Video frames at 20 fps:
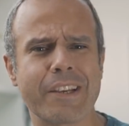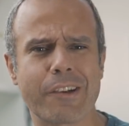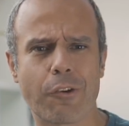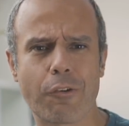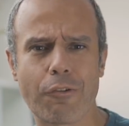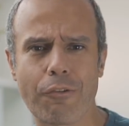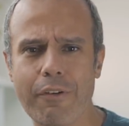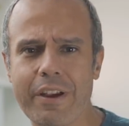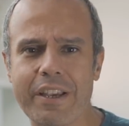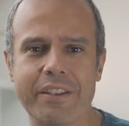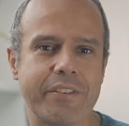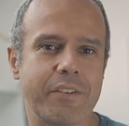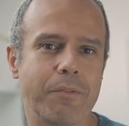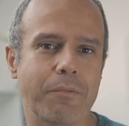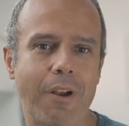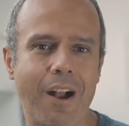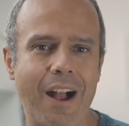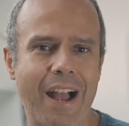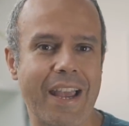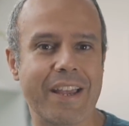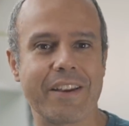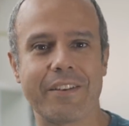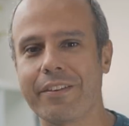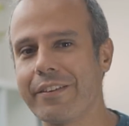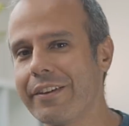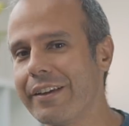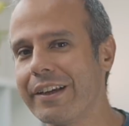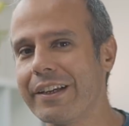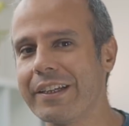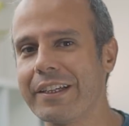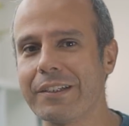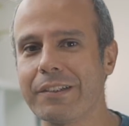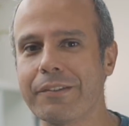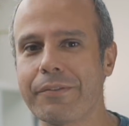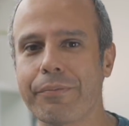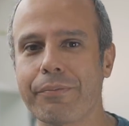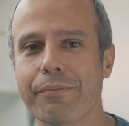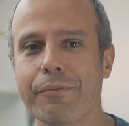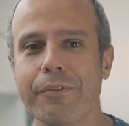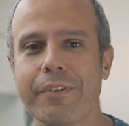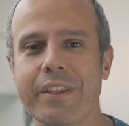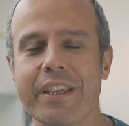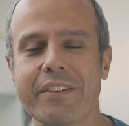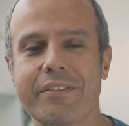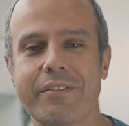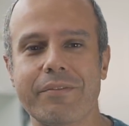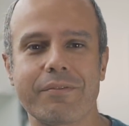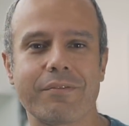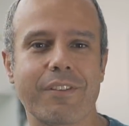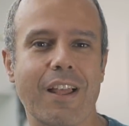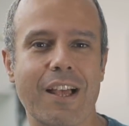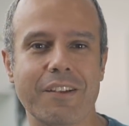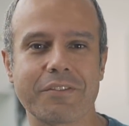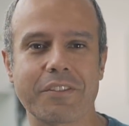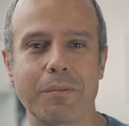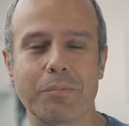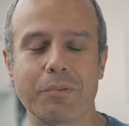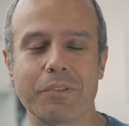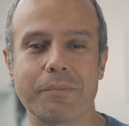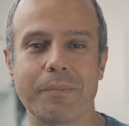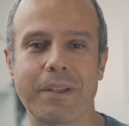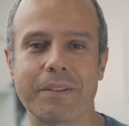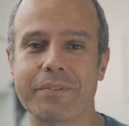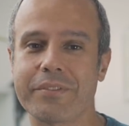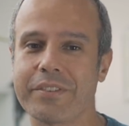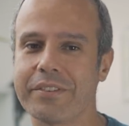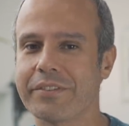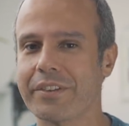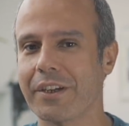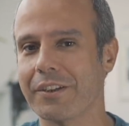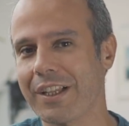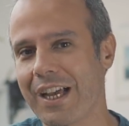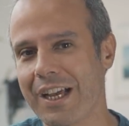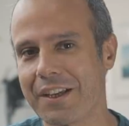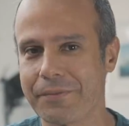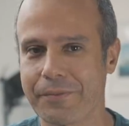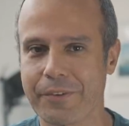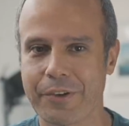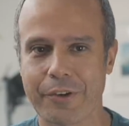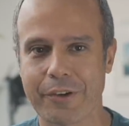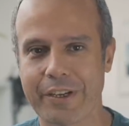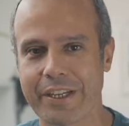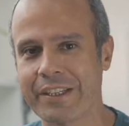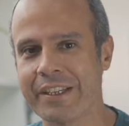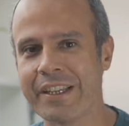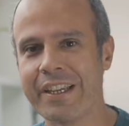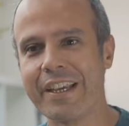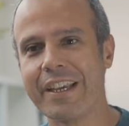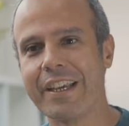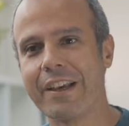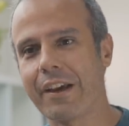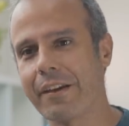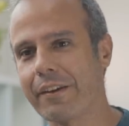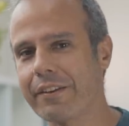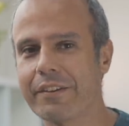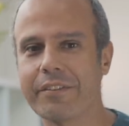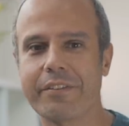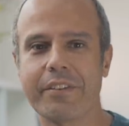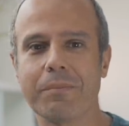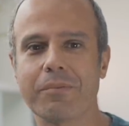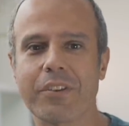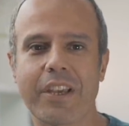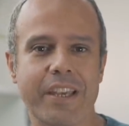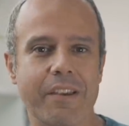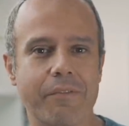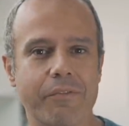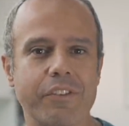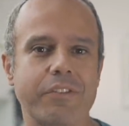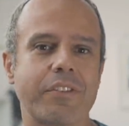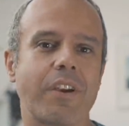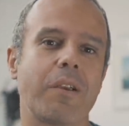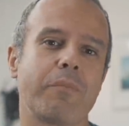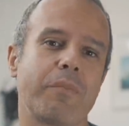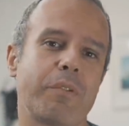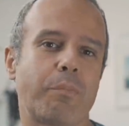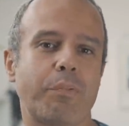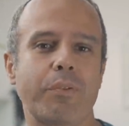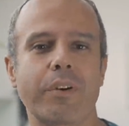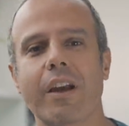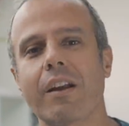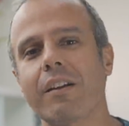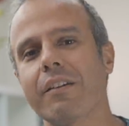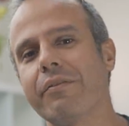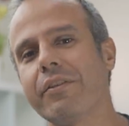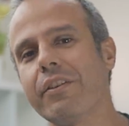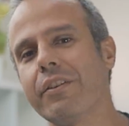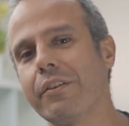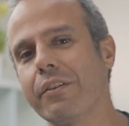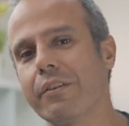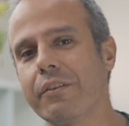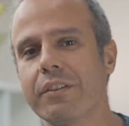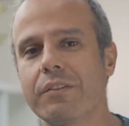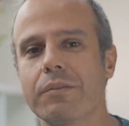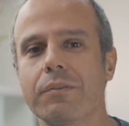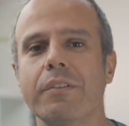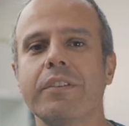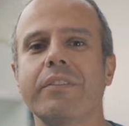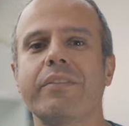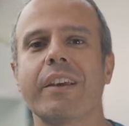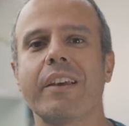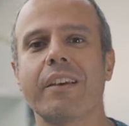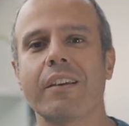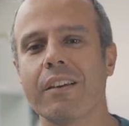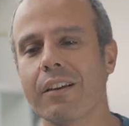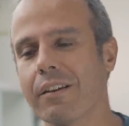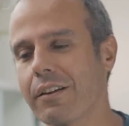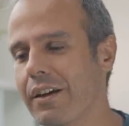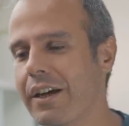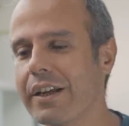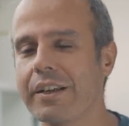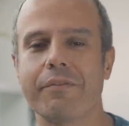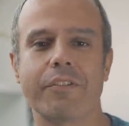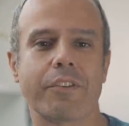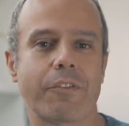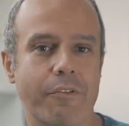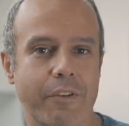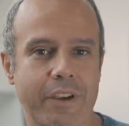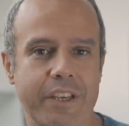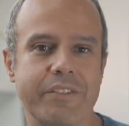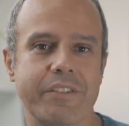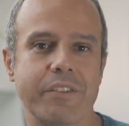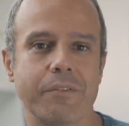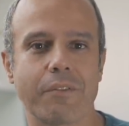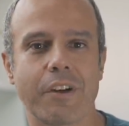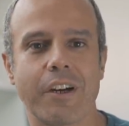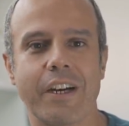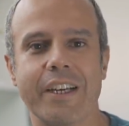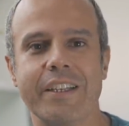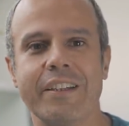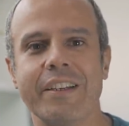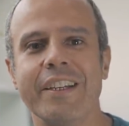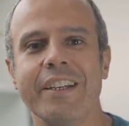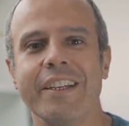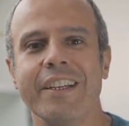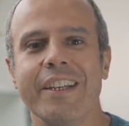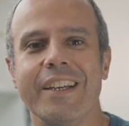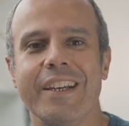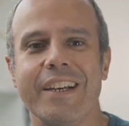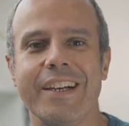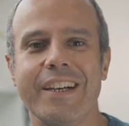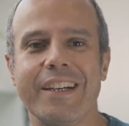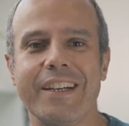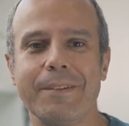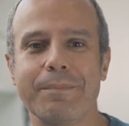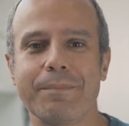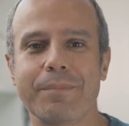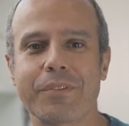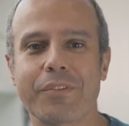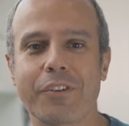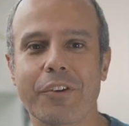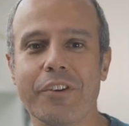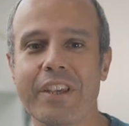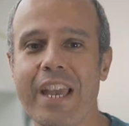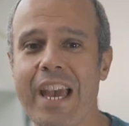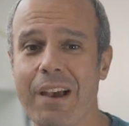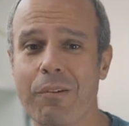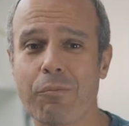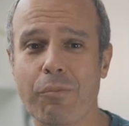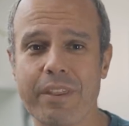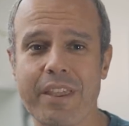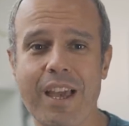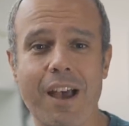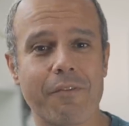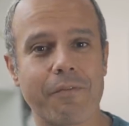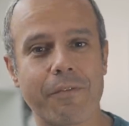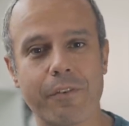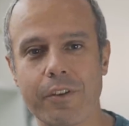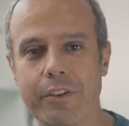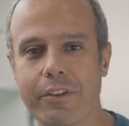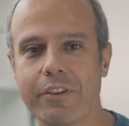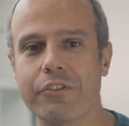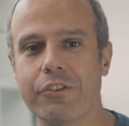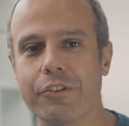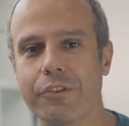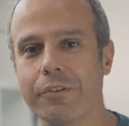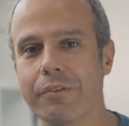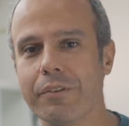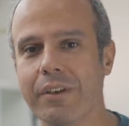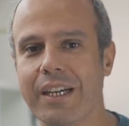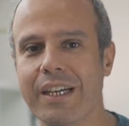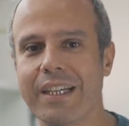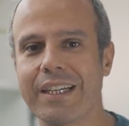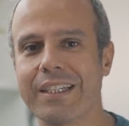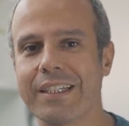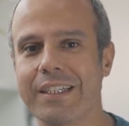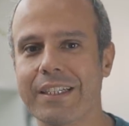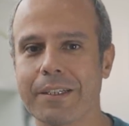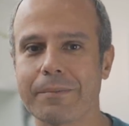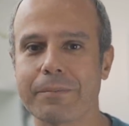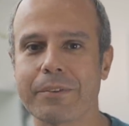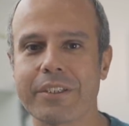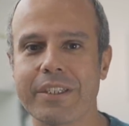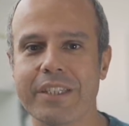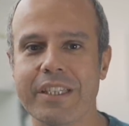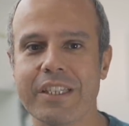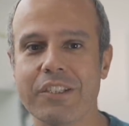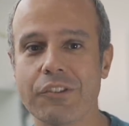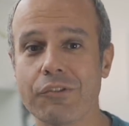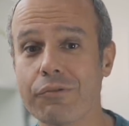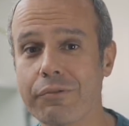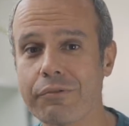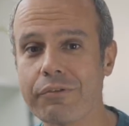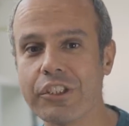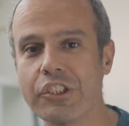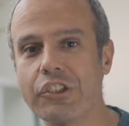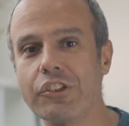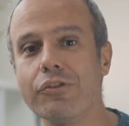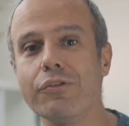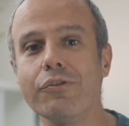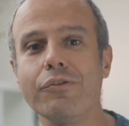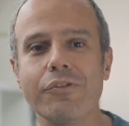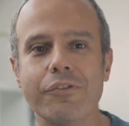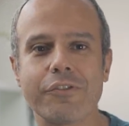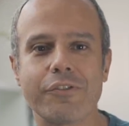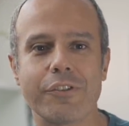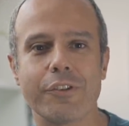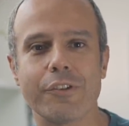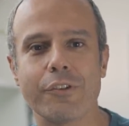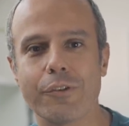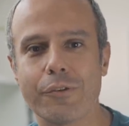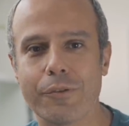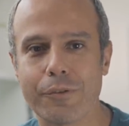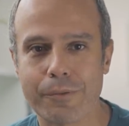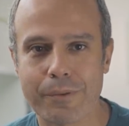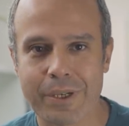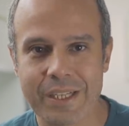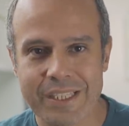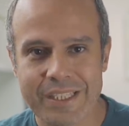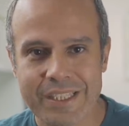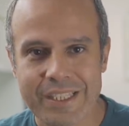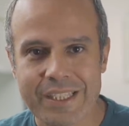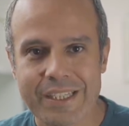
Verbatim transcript: a crazy ride uh, through these last couple of months since our last video. And uh, it seems like every time we put out a video, it's always a kind of a crazy ride. Um, so yeah, without further ado, uh, I'm going to introduce to you